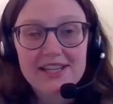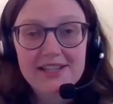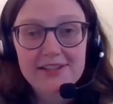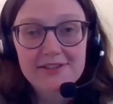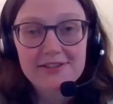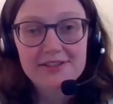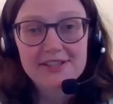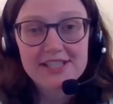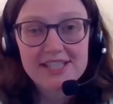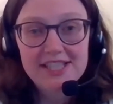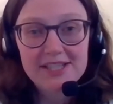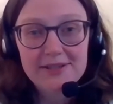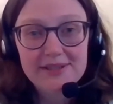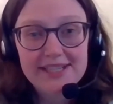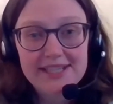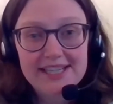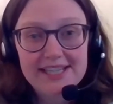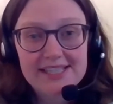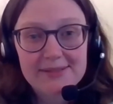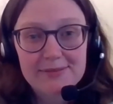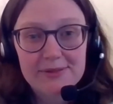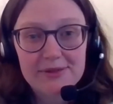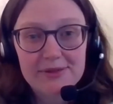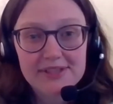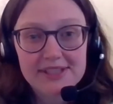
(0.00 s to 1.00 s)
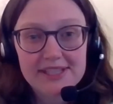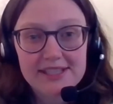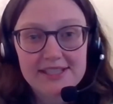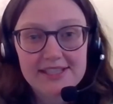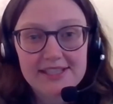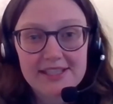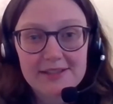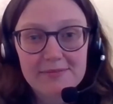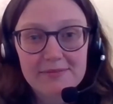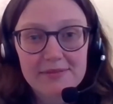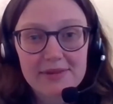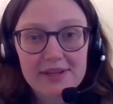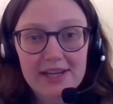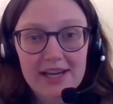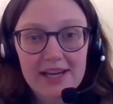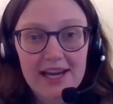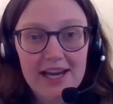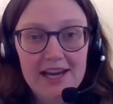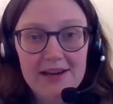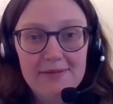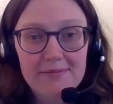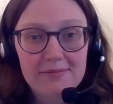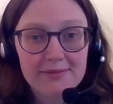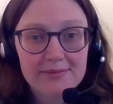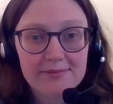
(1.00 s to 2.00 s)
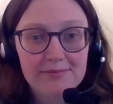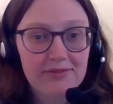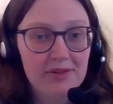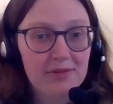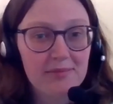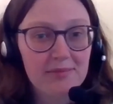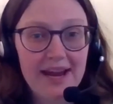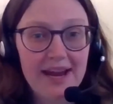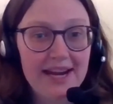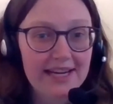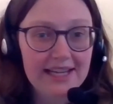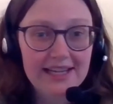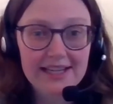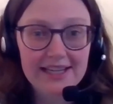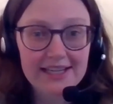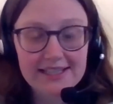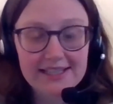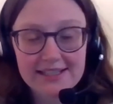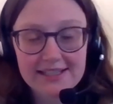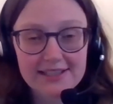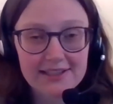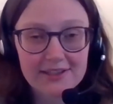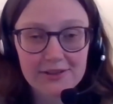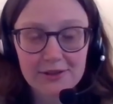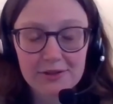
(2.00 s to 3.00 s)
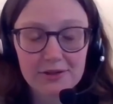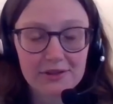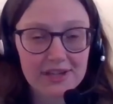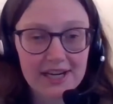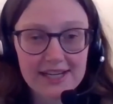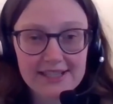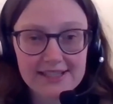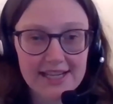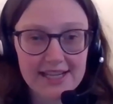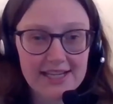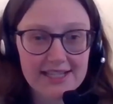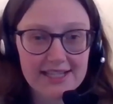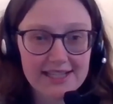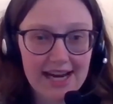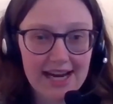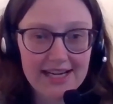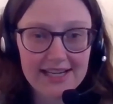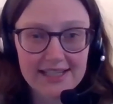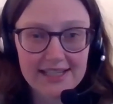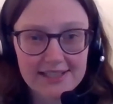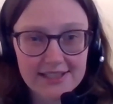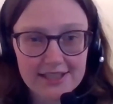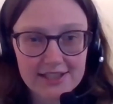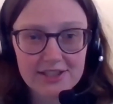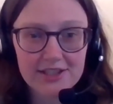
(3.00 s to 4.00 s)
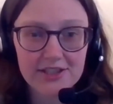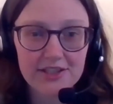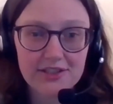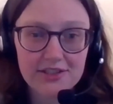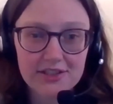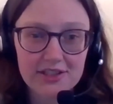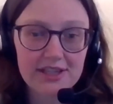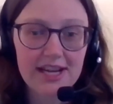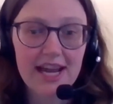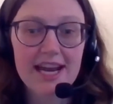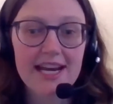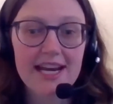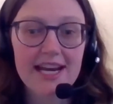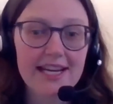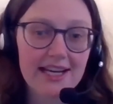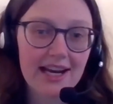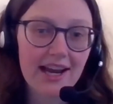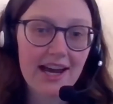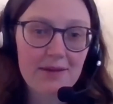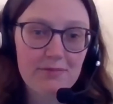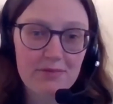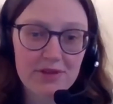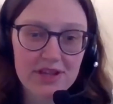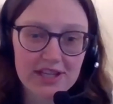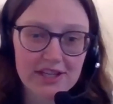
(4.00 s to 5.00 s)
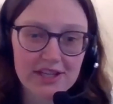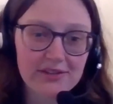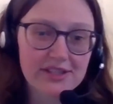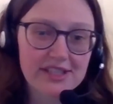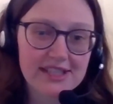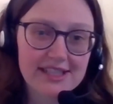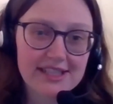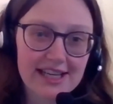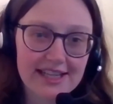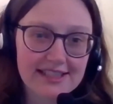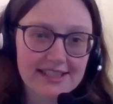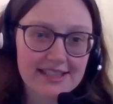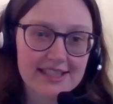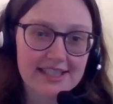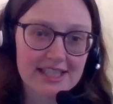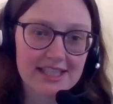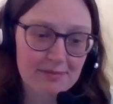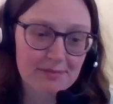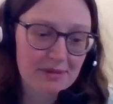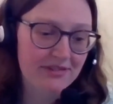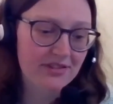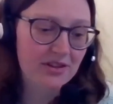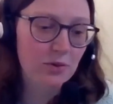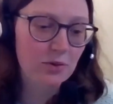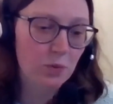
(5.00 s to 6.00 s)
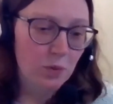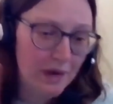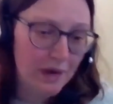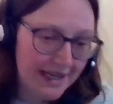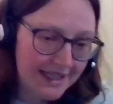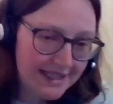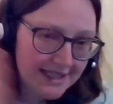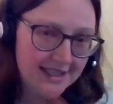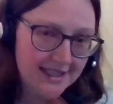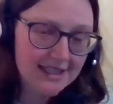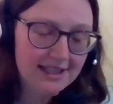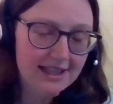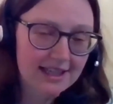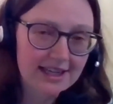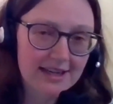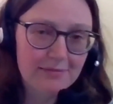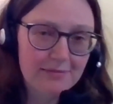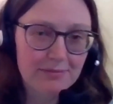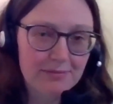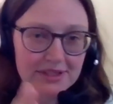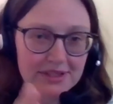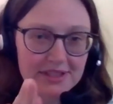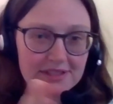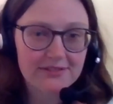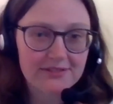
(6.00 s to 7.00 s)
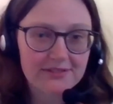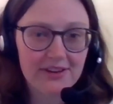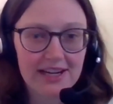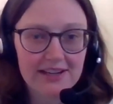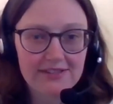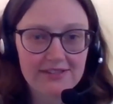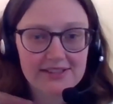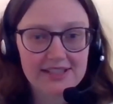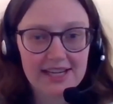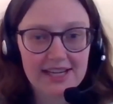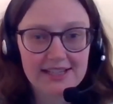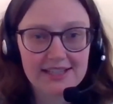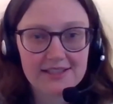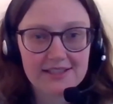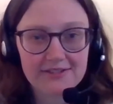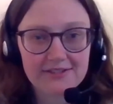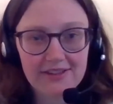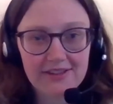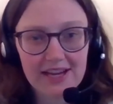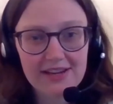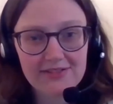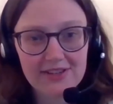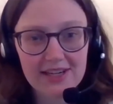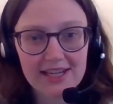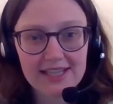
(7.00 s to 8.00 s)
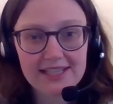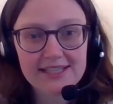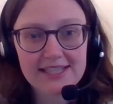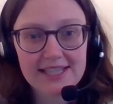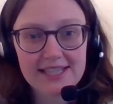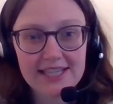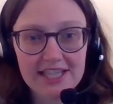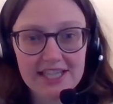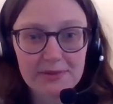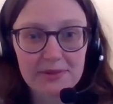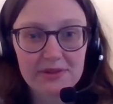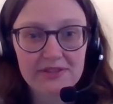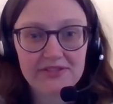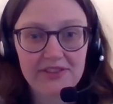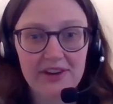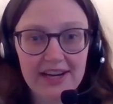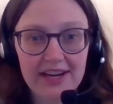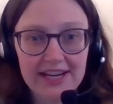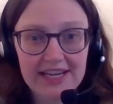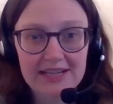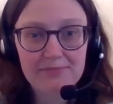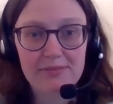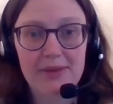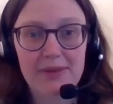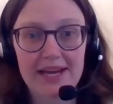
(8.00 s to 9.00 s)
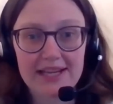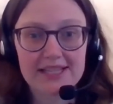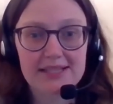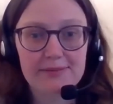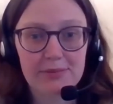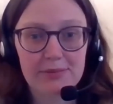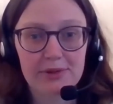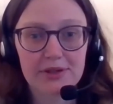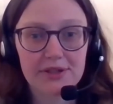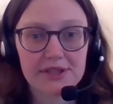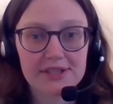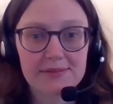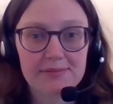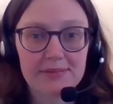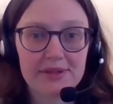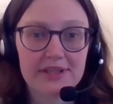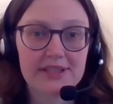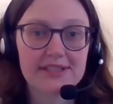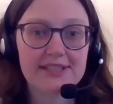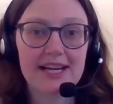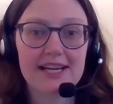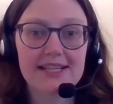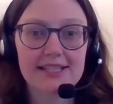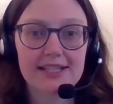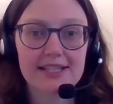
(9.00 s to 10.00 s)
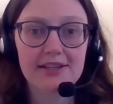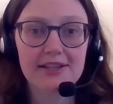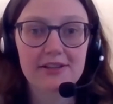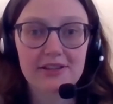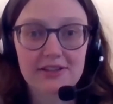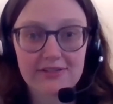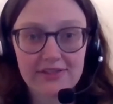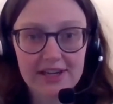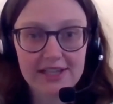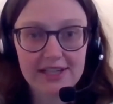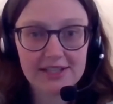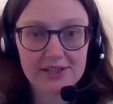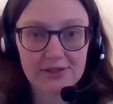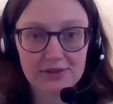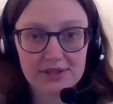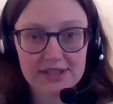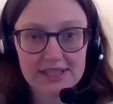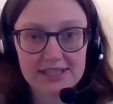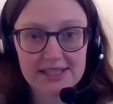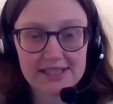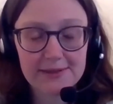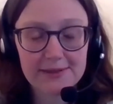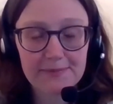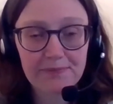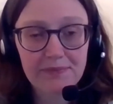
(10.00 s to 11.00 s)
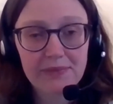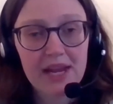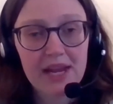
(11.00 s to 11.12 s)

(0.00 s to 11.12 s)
used the Dewey Decimal System, from any organisation, any institution, any library that uses that system, if you went to the numbers 510 to 519, you would find maths books because that's a universal system.